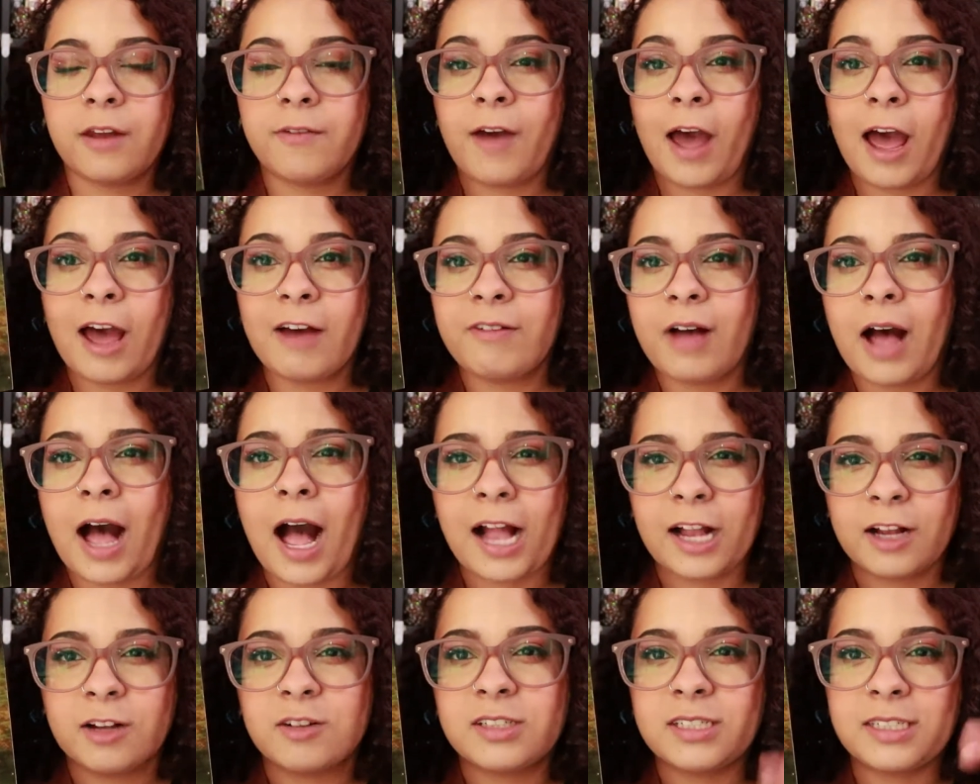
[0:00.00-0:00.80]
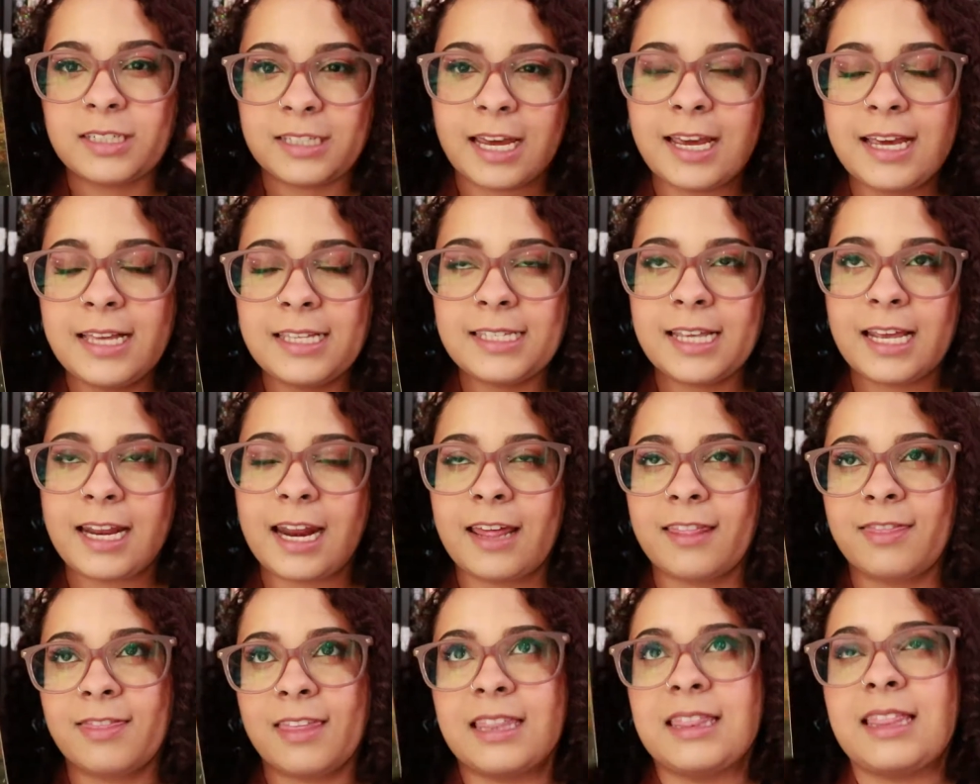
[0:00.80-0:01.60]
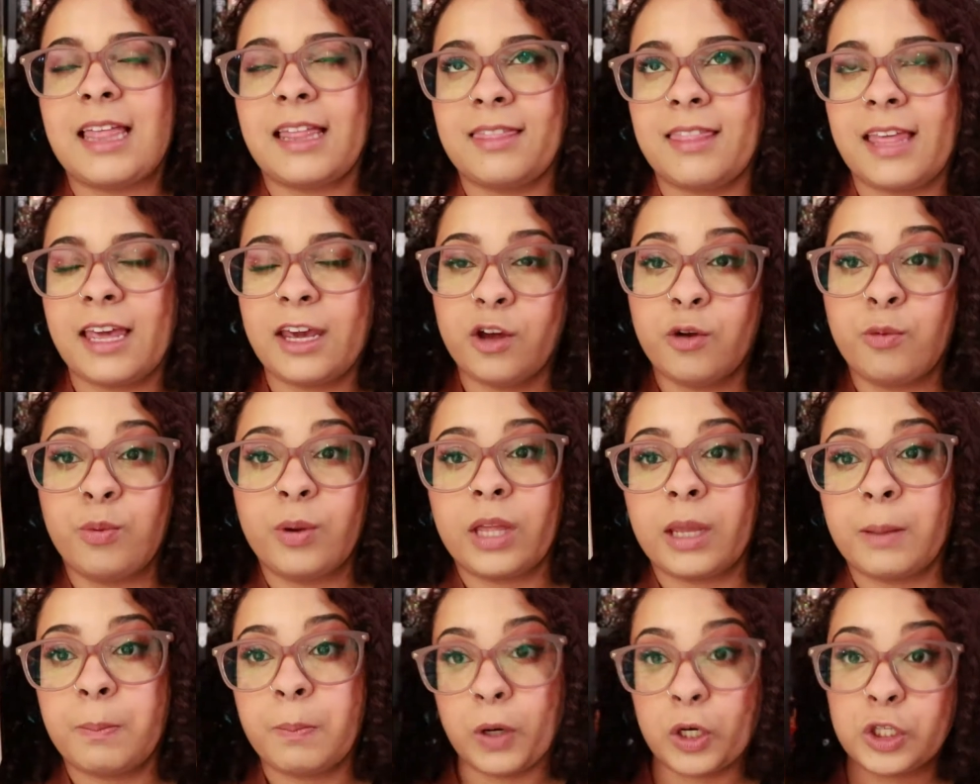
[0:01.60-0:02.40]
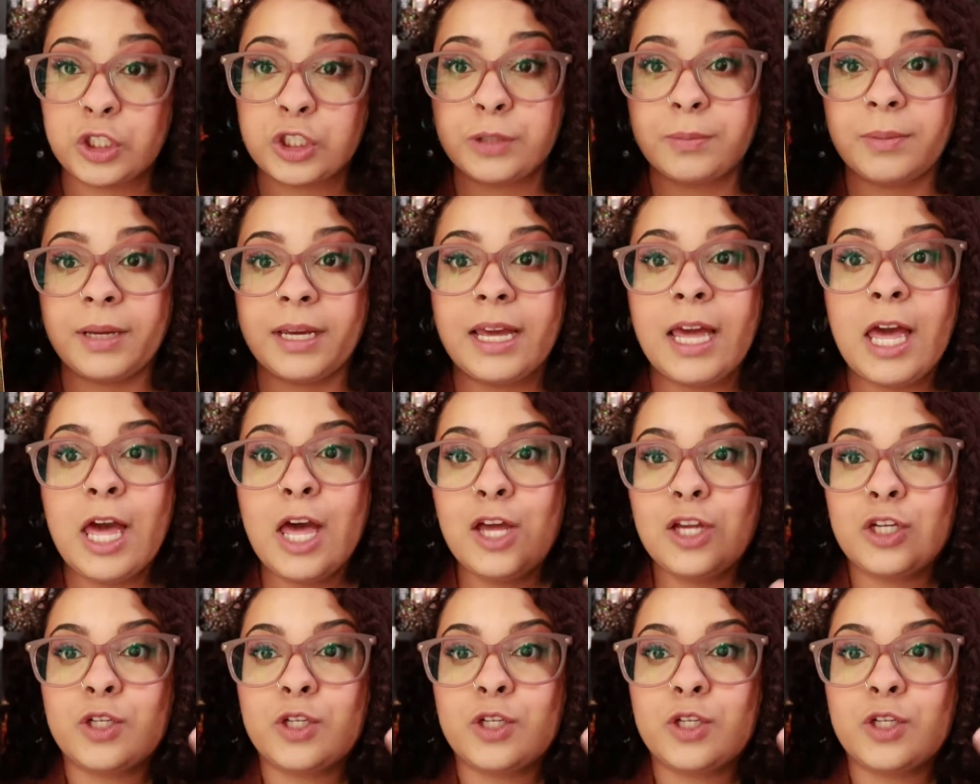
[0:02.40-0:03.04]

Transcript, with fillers: of have a higher stakes and I think that they could really push me